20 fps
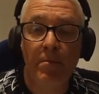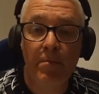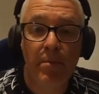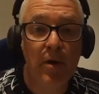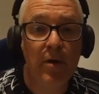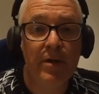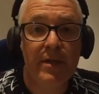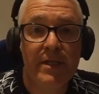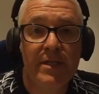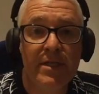
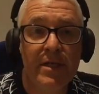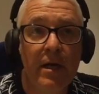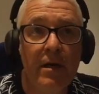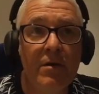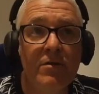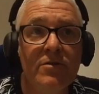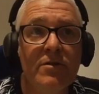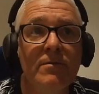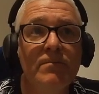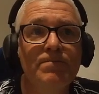buy these
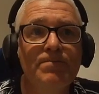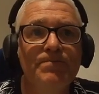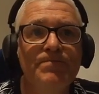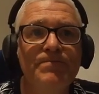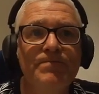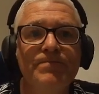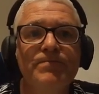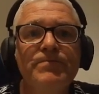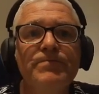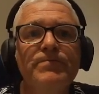cards.
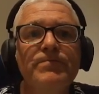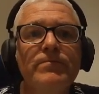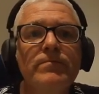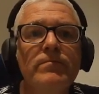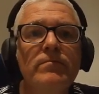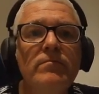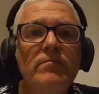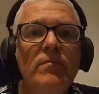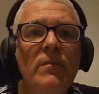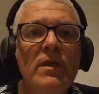
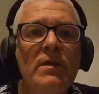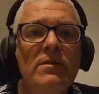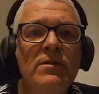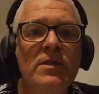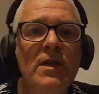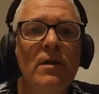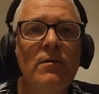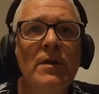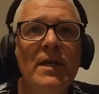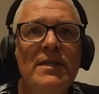
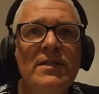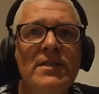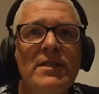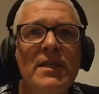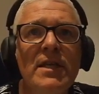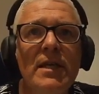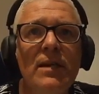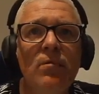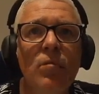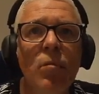So let's
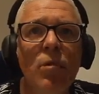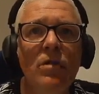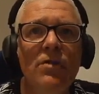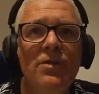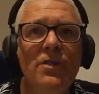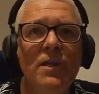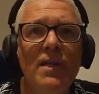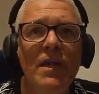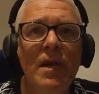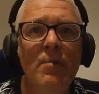see
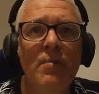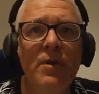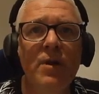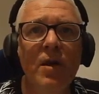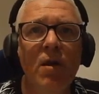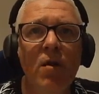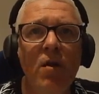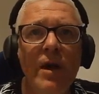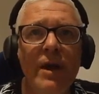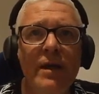what's at number
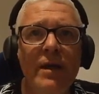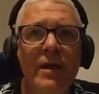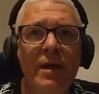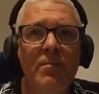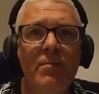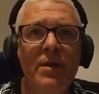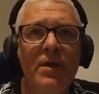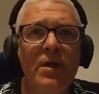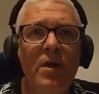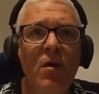9.
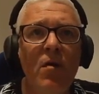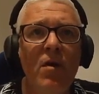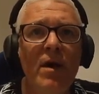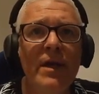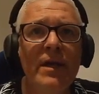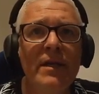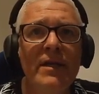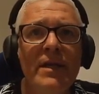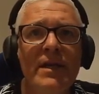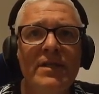Number
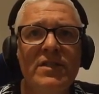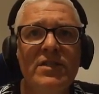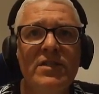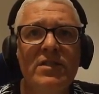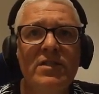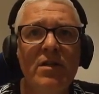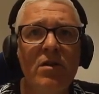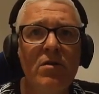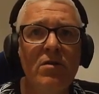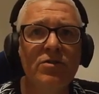9 is
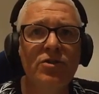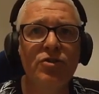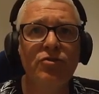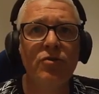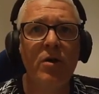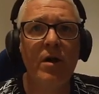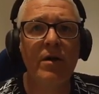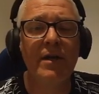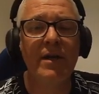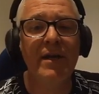
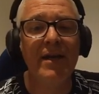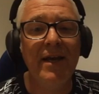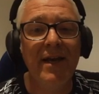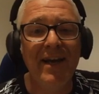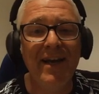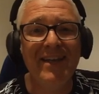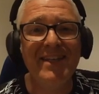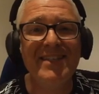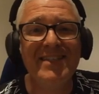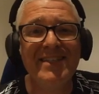Starstruck,
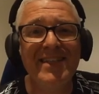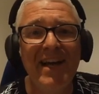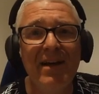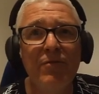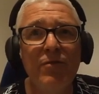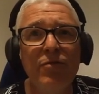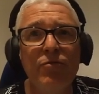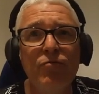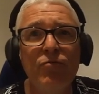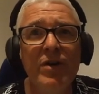and it's
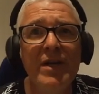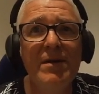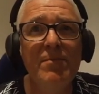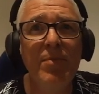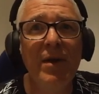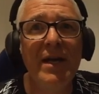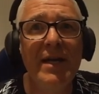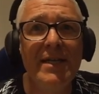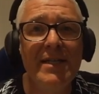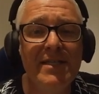down 3
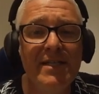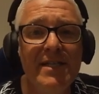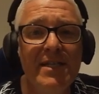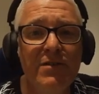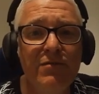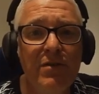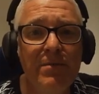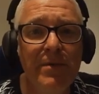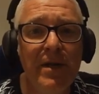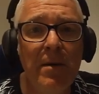places
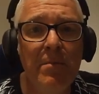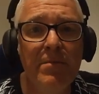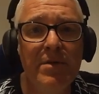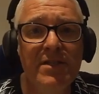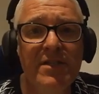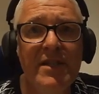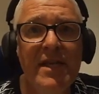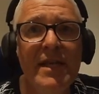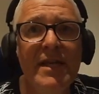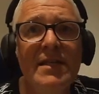from number
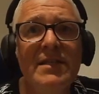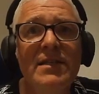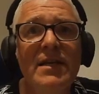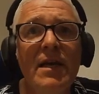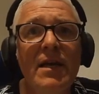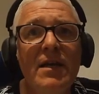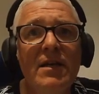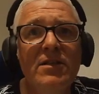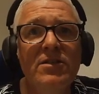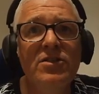6.
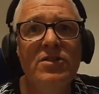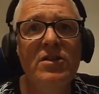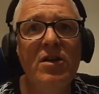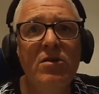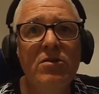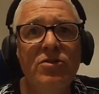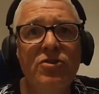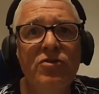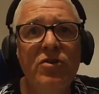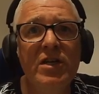
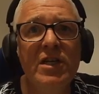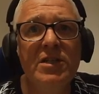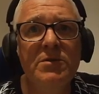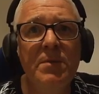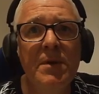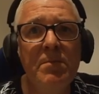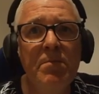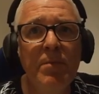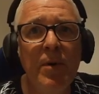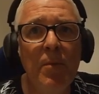Starstruck has
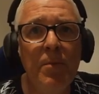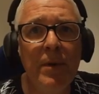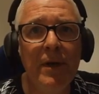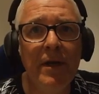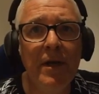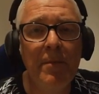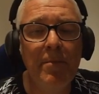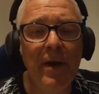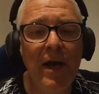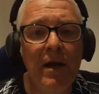been
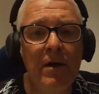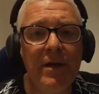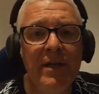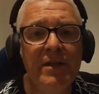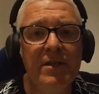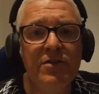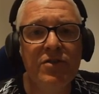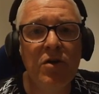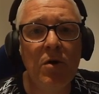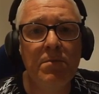bobbling about in
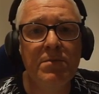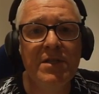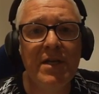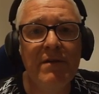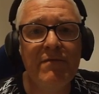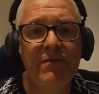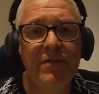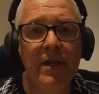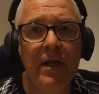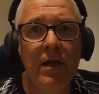the top
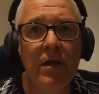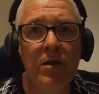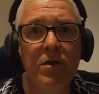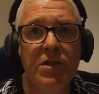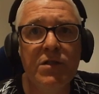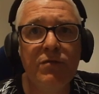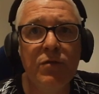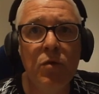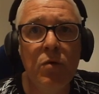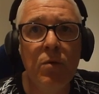10 for the
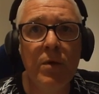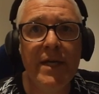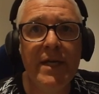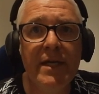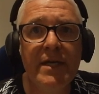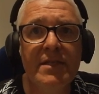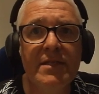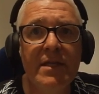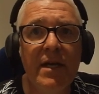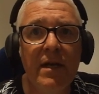last 4
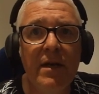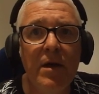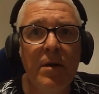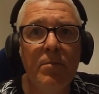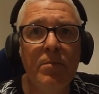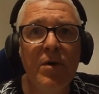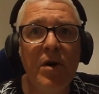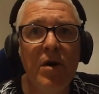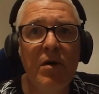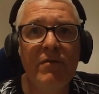weeks.
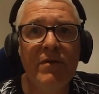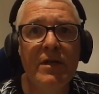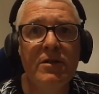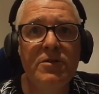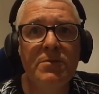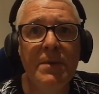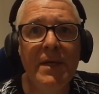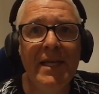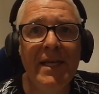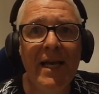
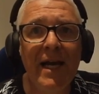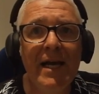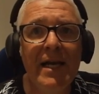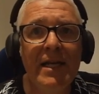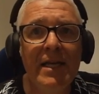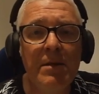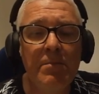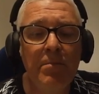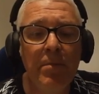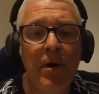Bravo's been
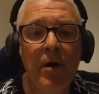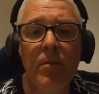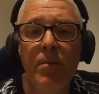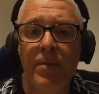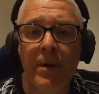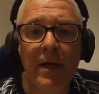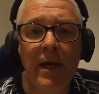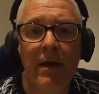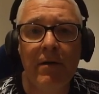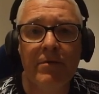gaining
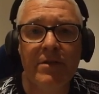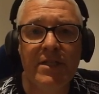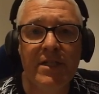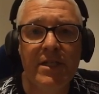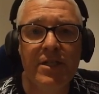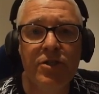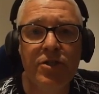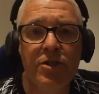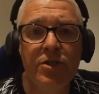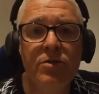
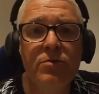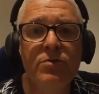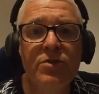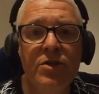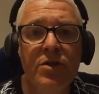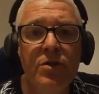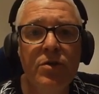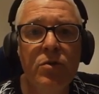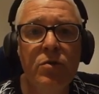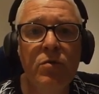popularity due
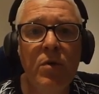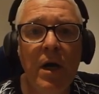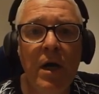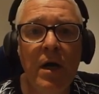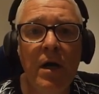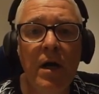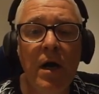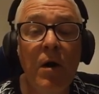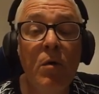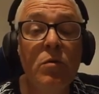to
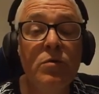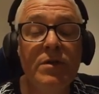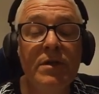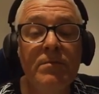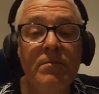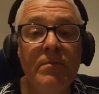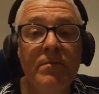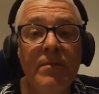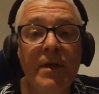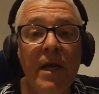
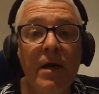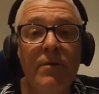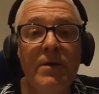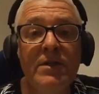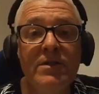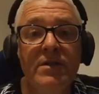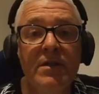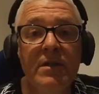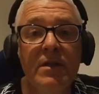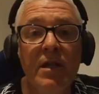Oldham
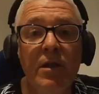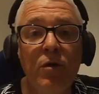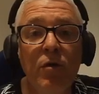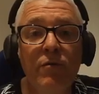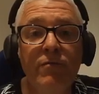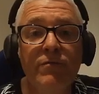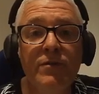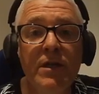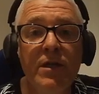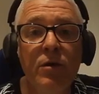going to the
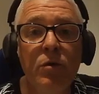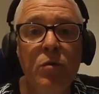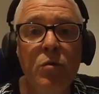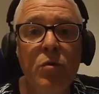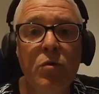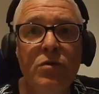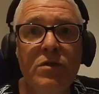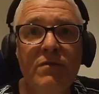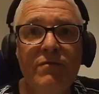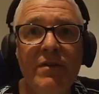lofty
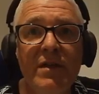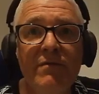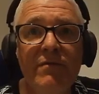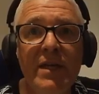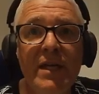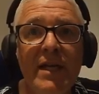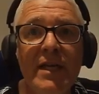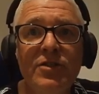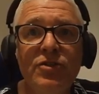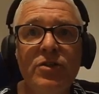halls of
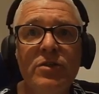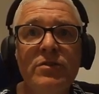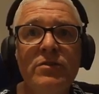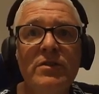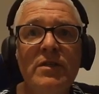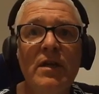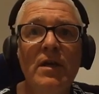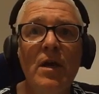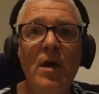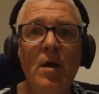Living
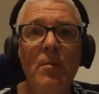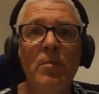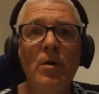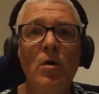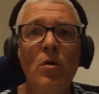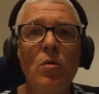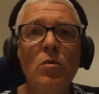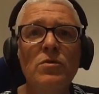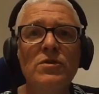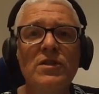Legend, but
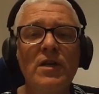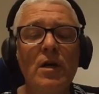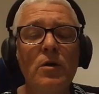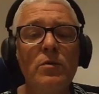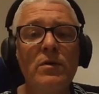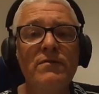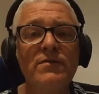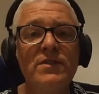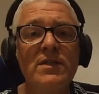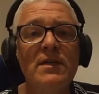also
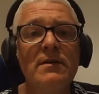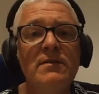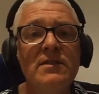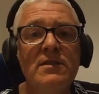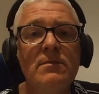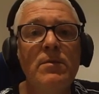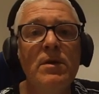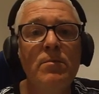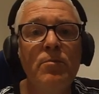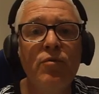we've seen
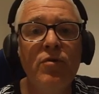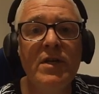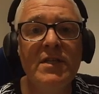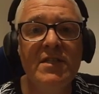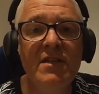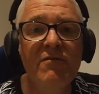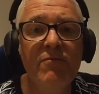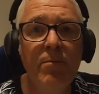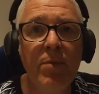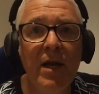some
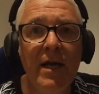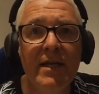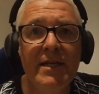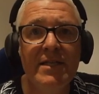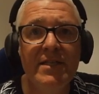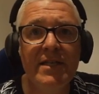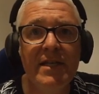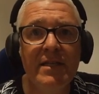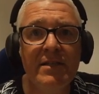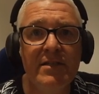impressive
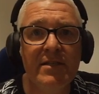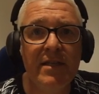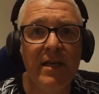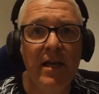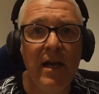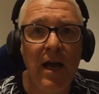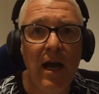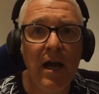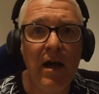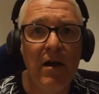placings
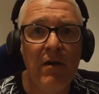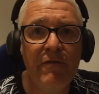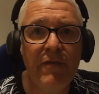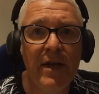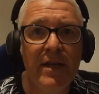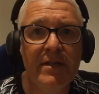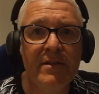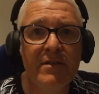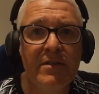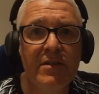at
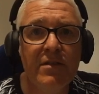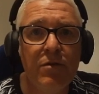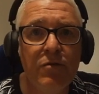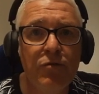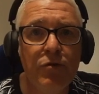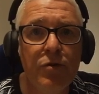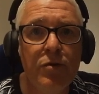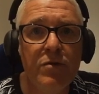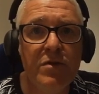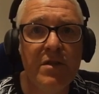events
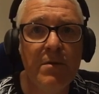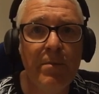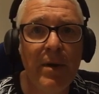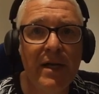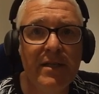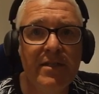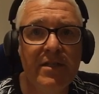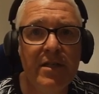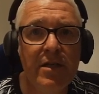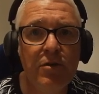through
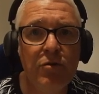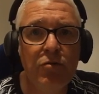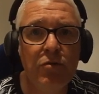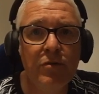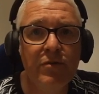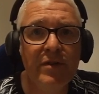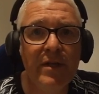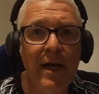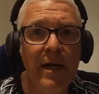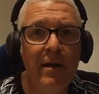Sebastian
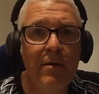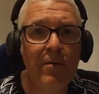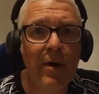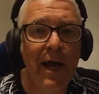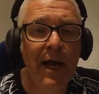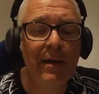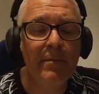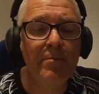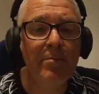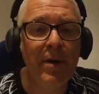Grondal
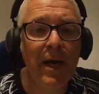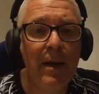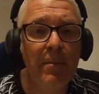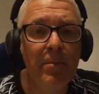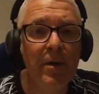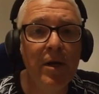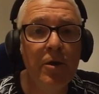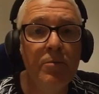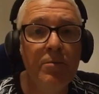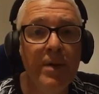and
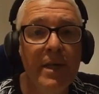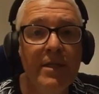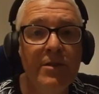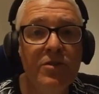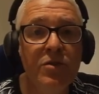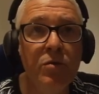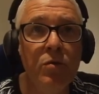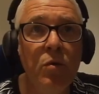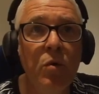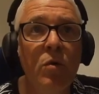Pablo
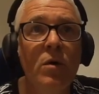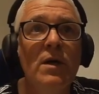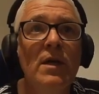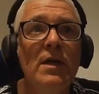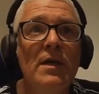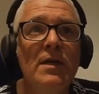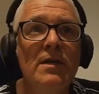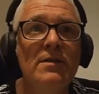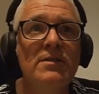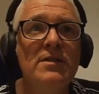Pintor.
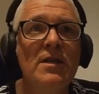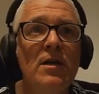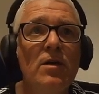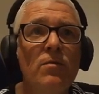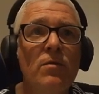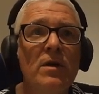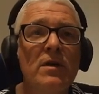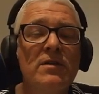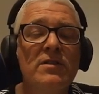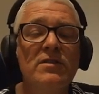
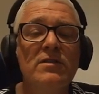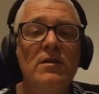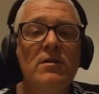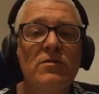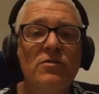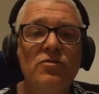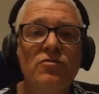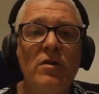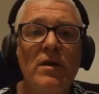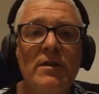So
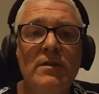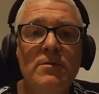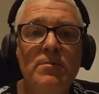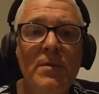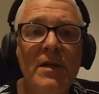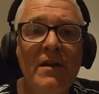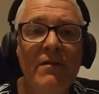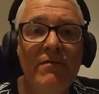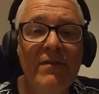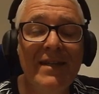Starstruck has
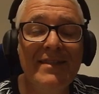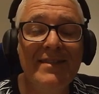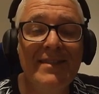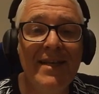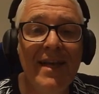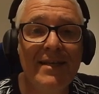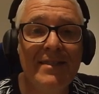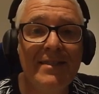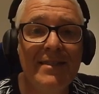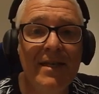been a
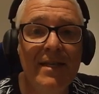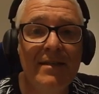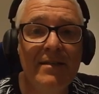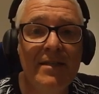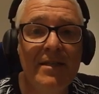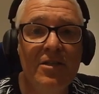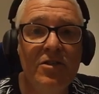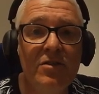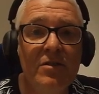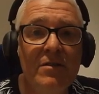fantastic
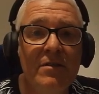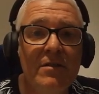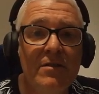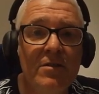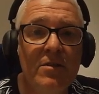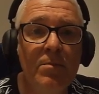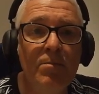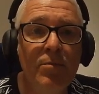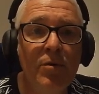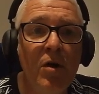addition
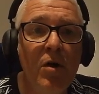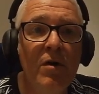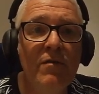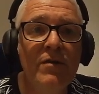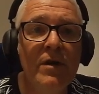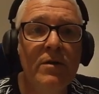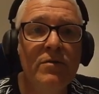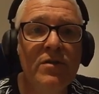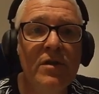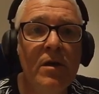to
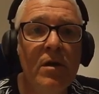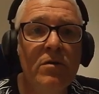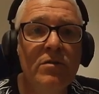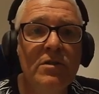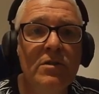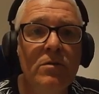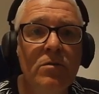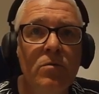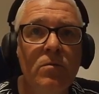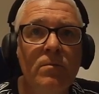Bravo's
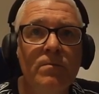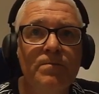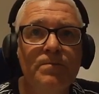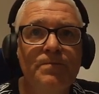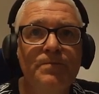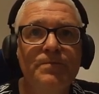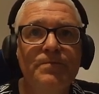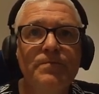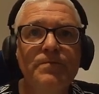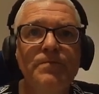arsenal.
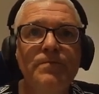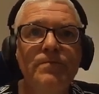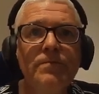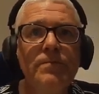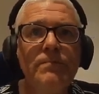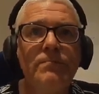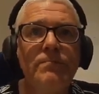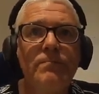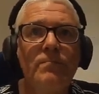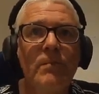
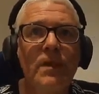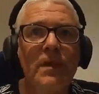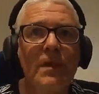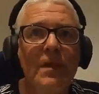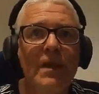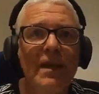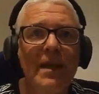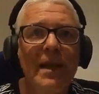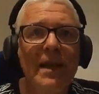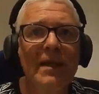
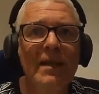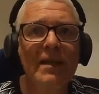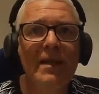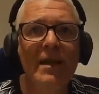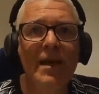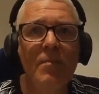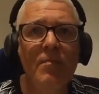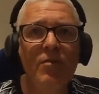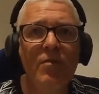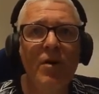In at
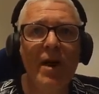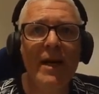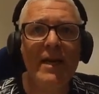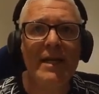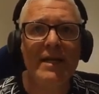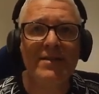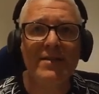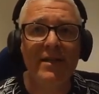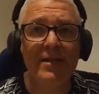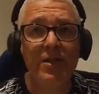number
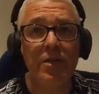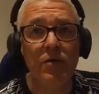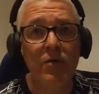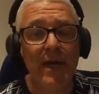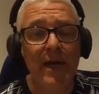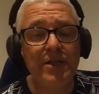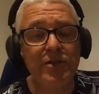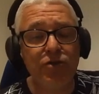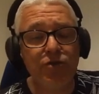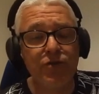8, a new
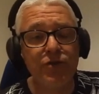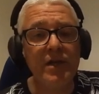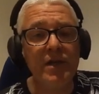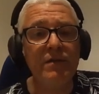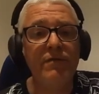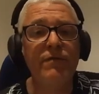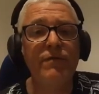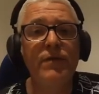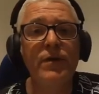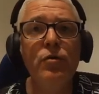entry,
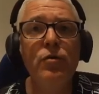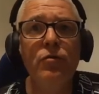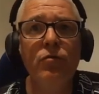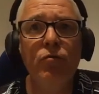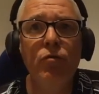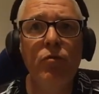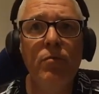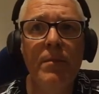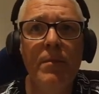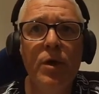
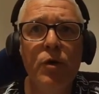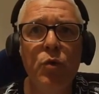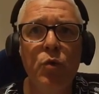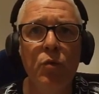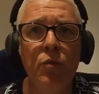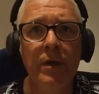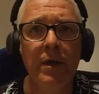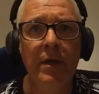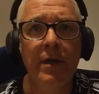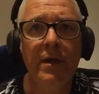Funeral
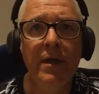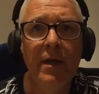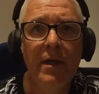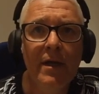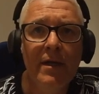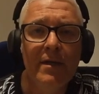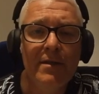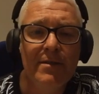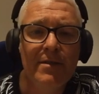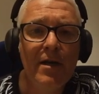Moon.
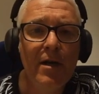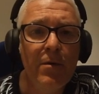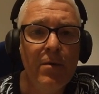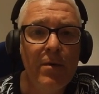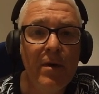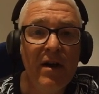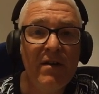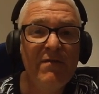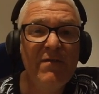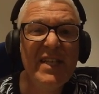
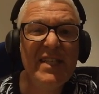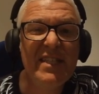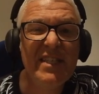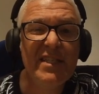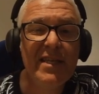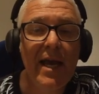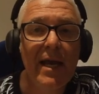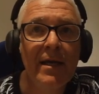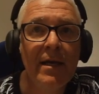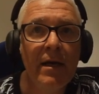So a
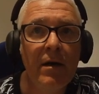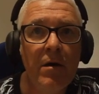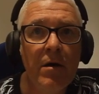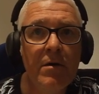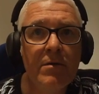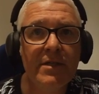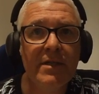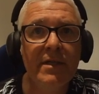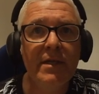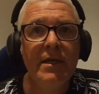Vinset
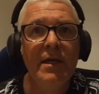card.